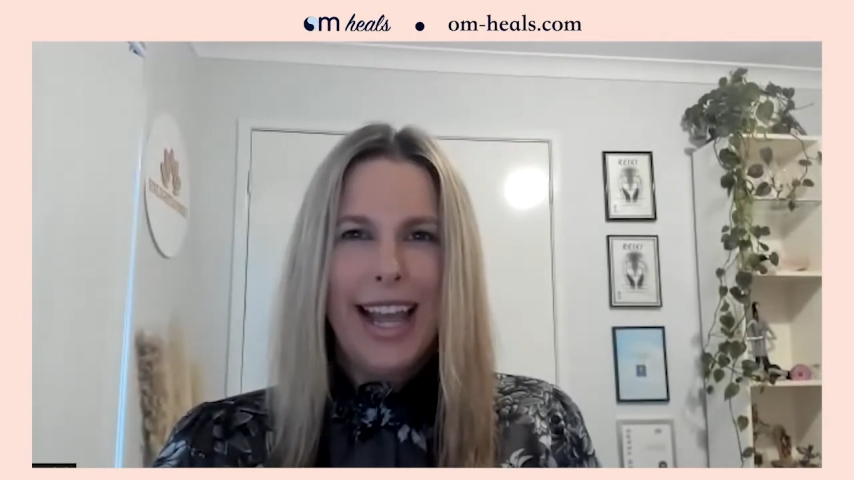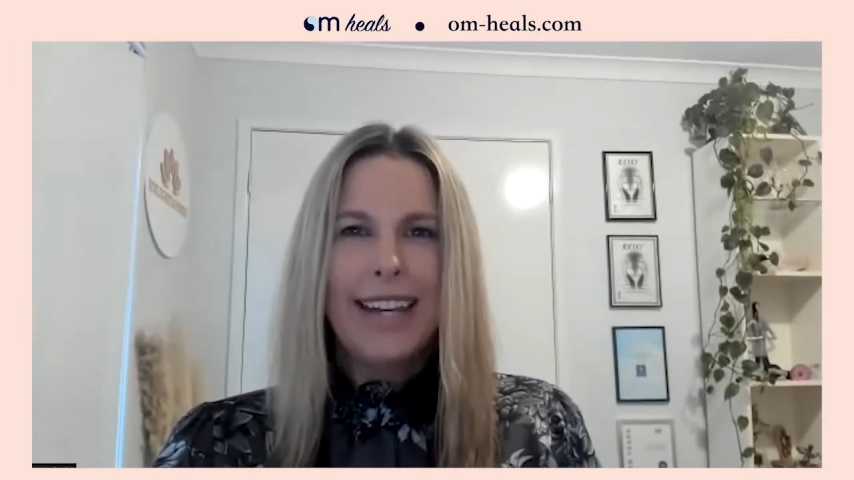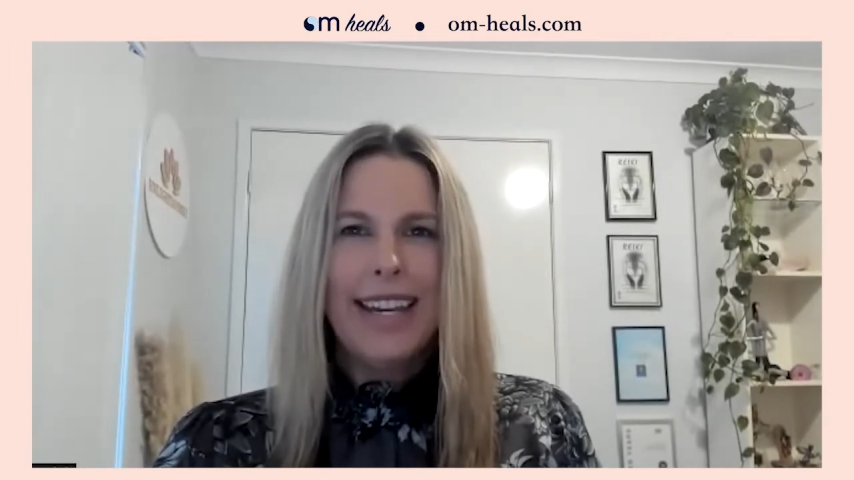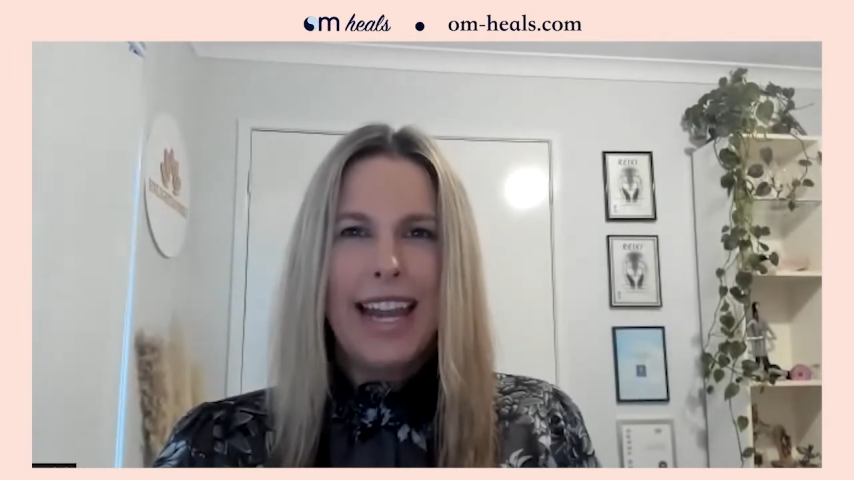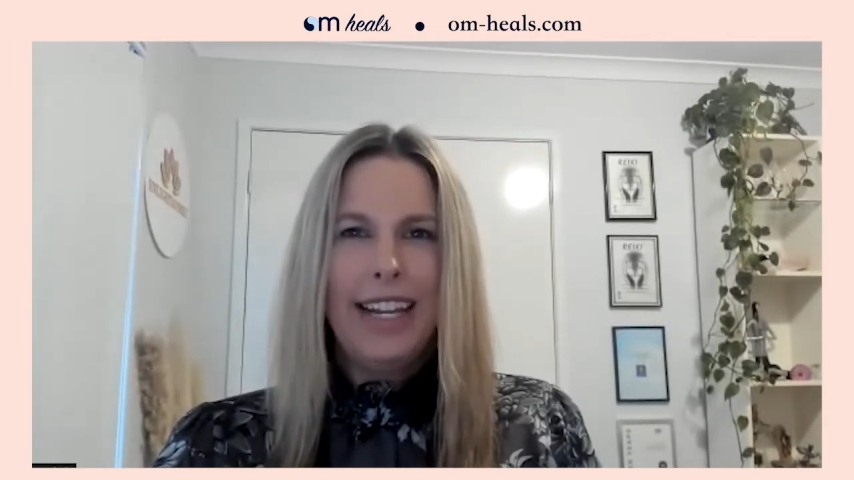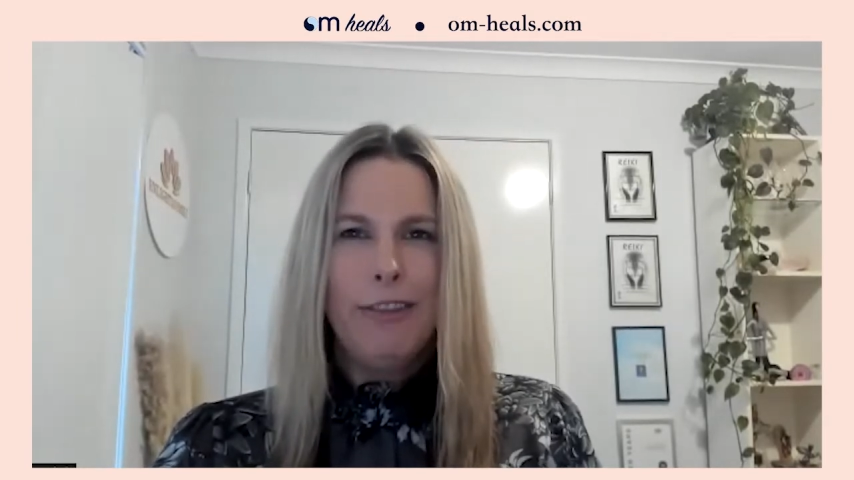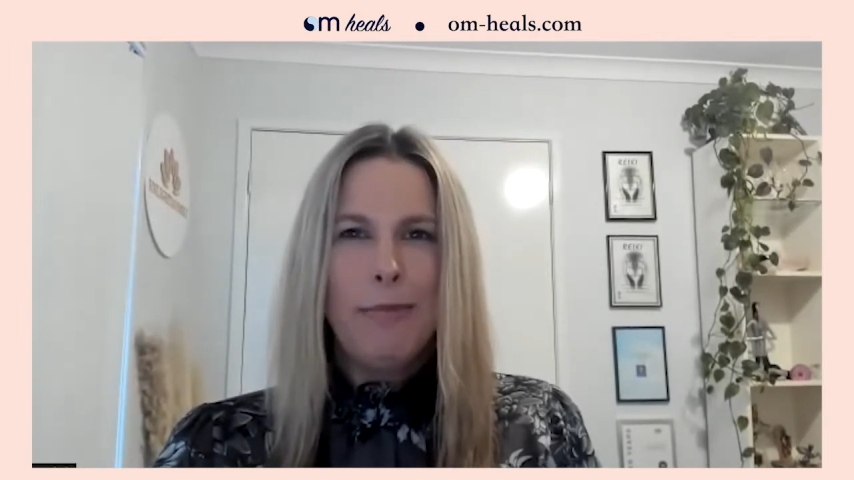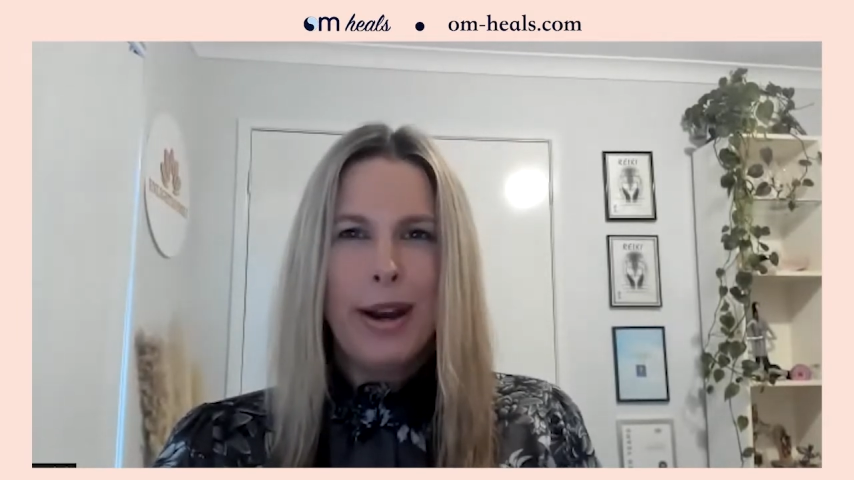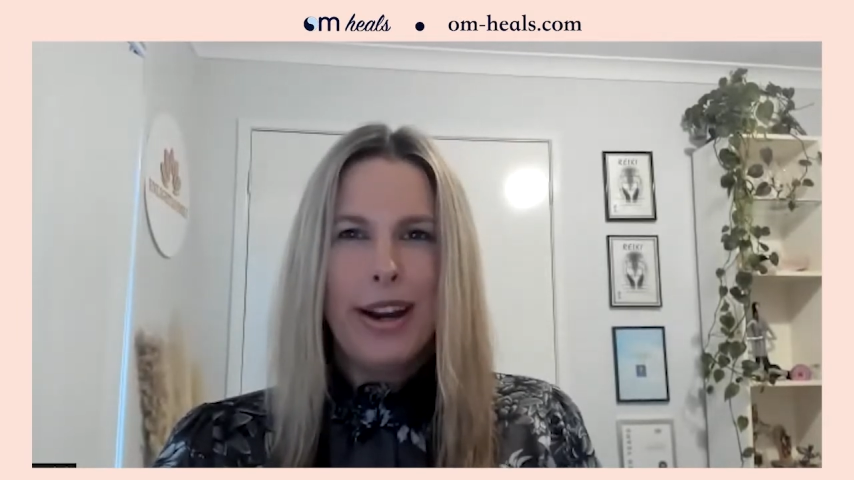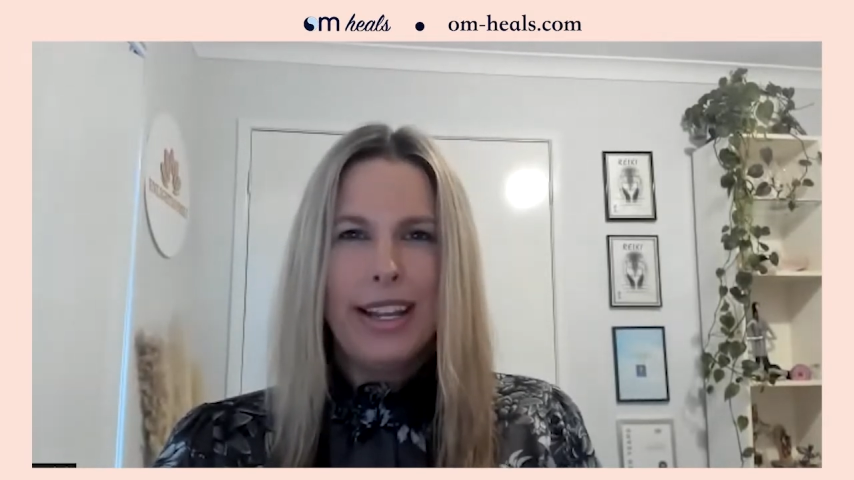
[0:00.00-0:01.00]
and Native
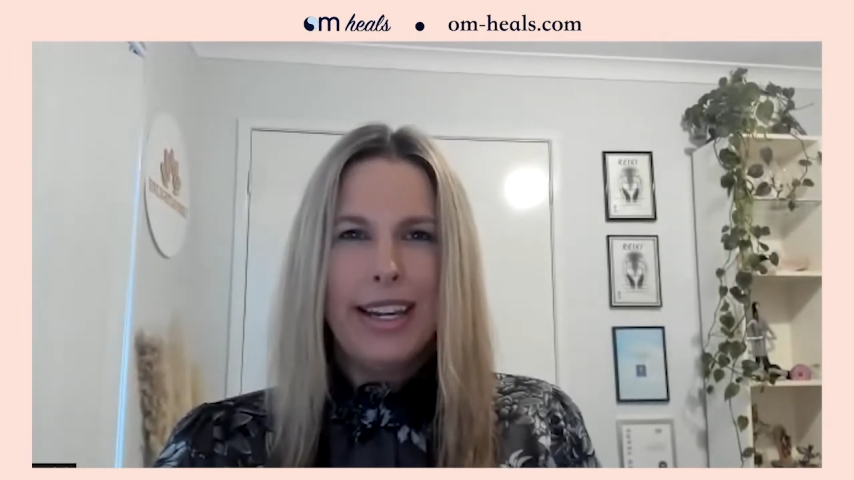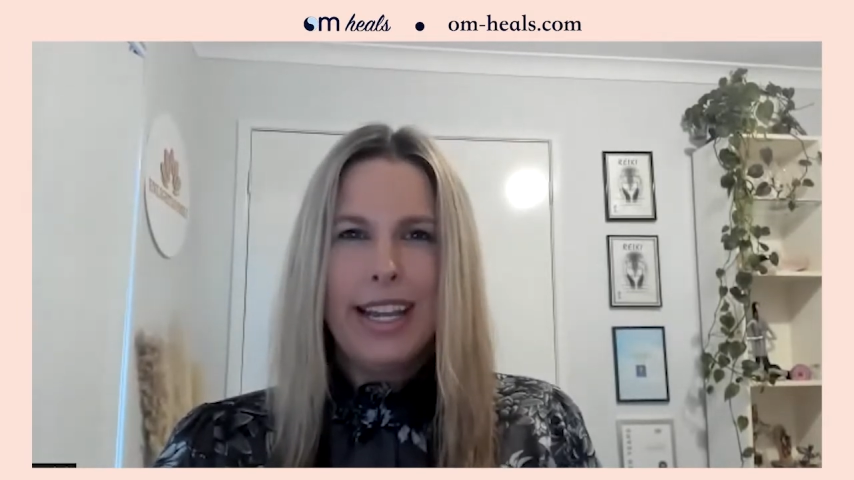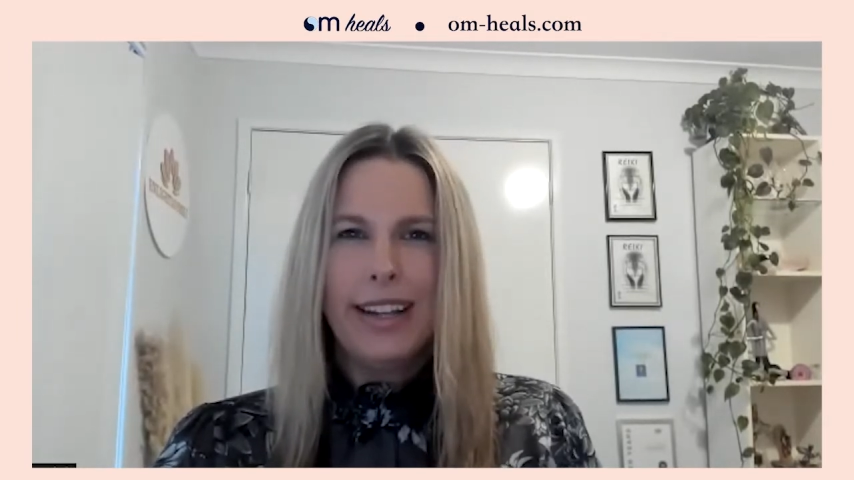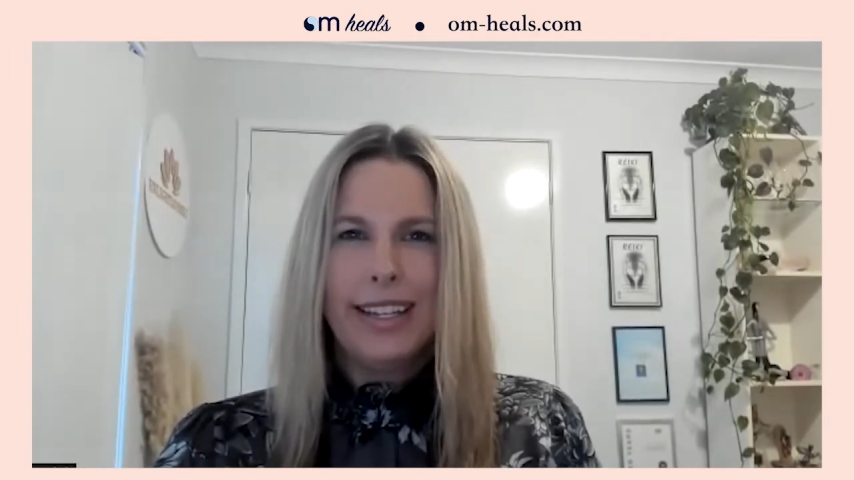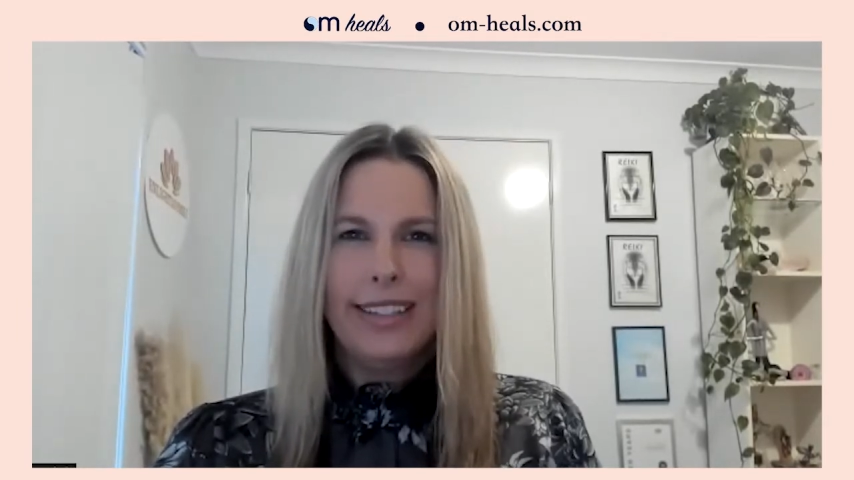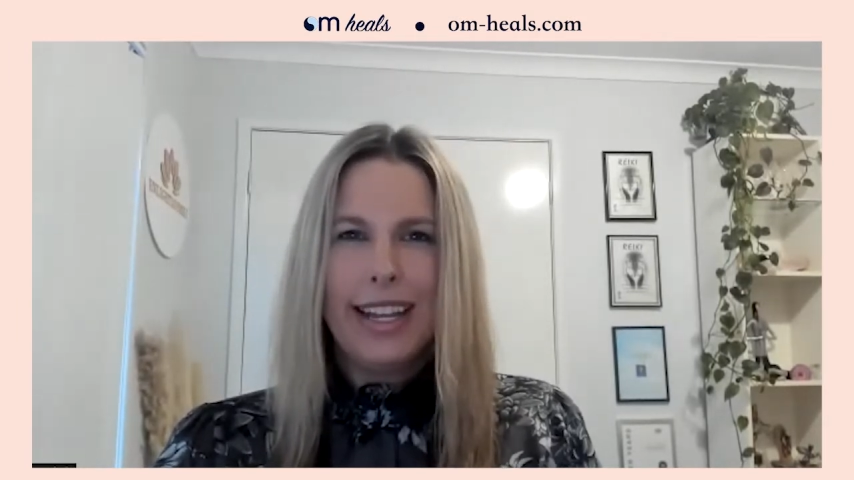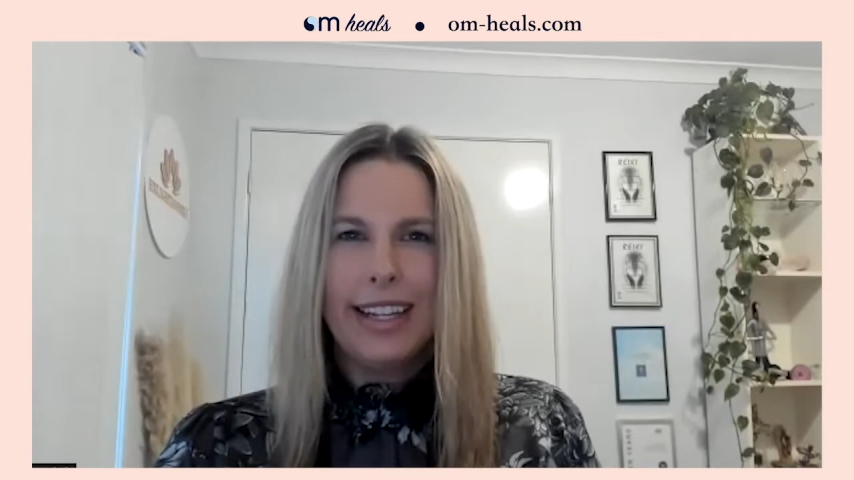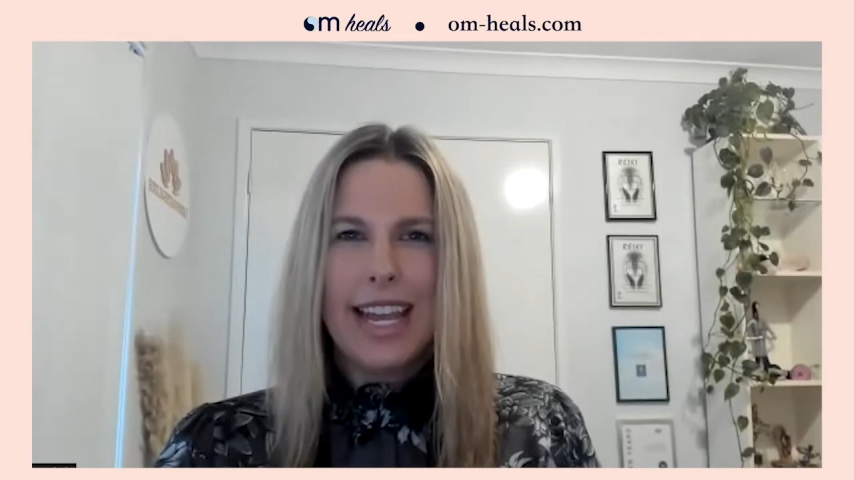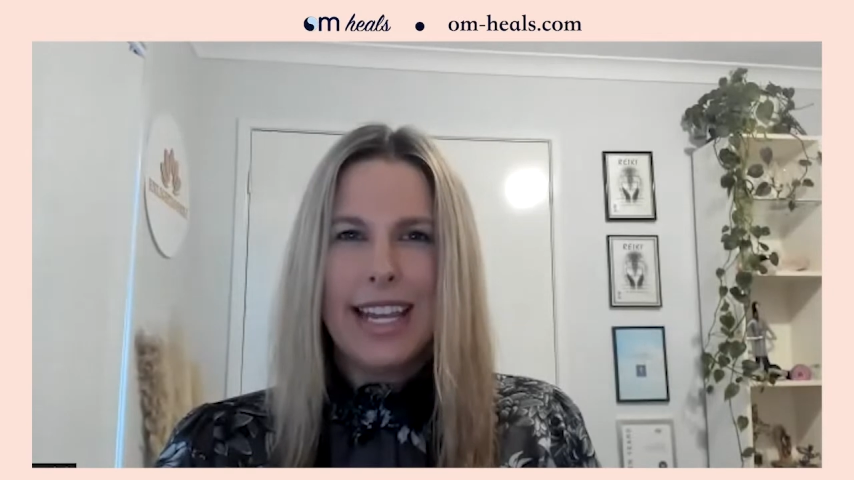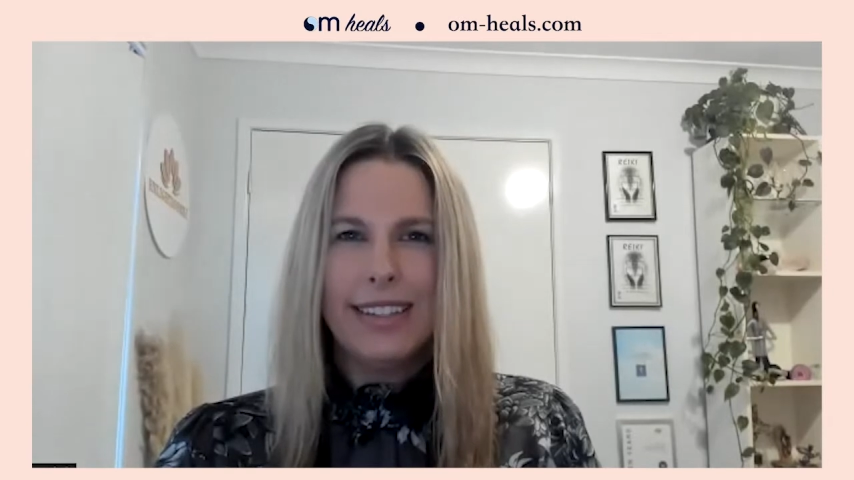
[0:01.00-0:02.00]
American healing
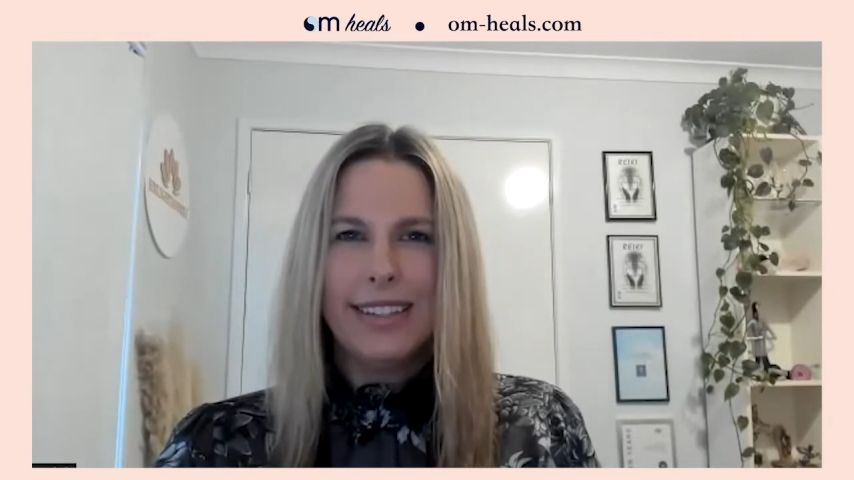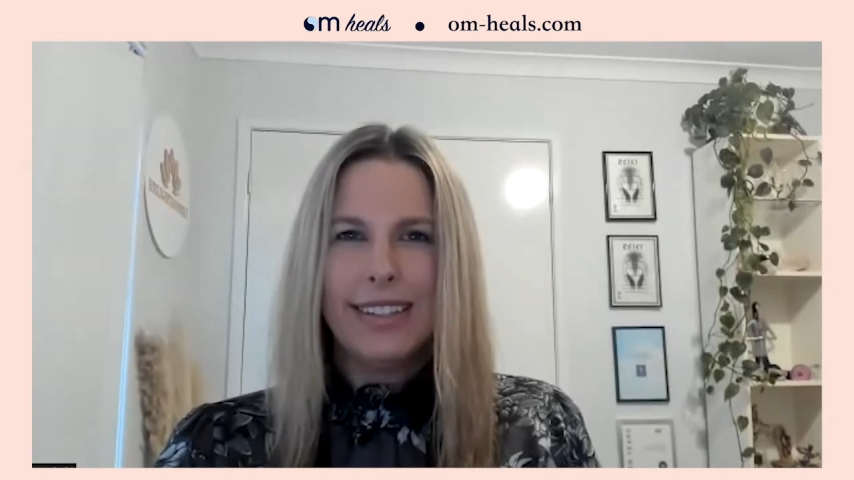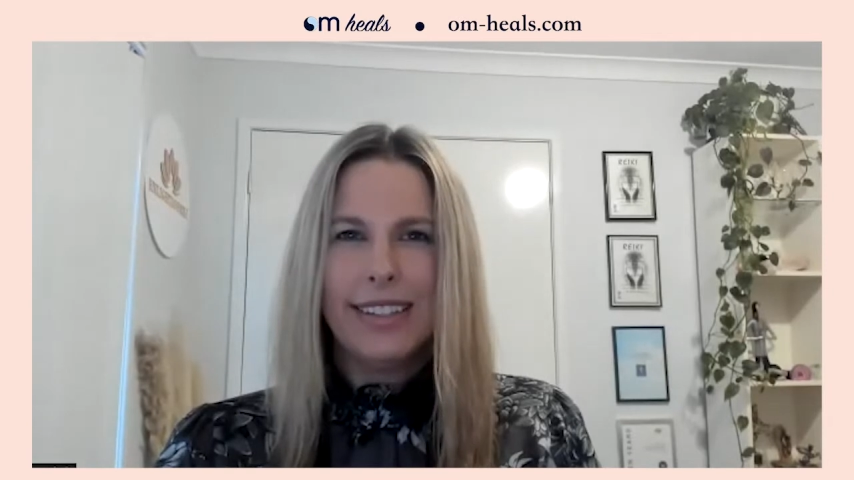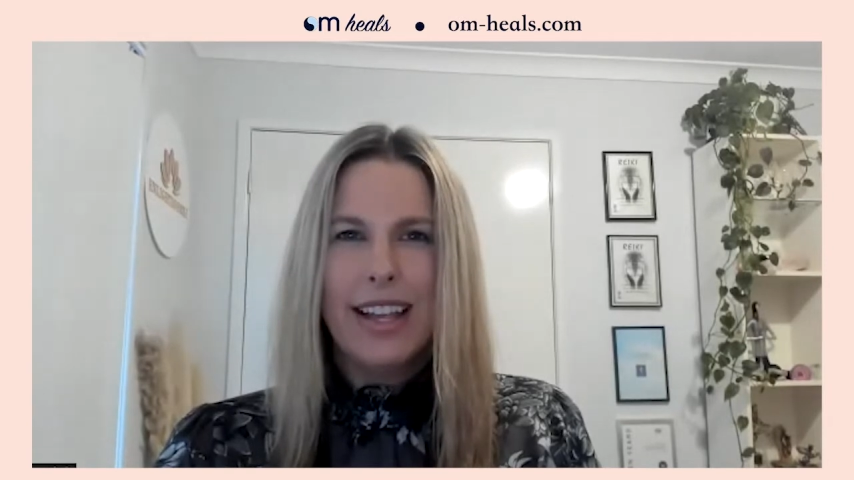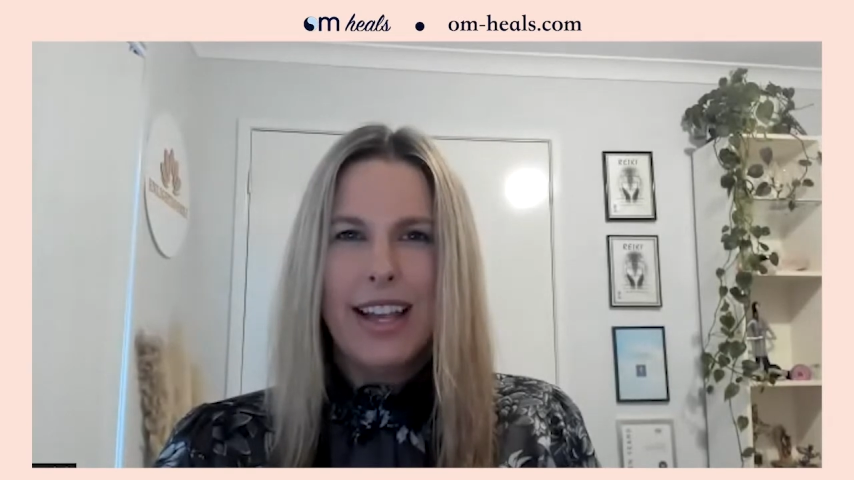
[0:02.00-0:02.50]
techniques,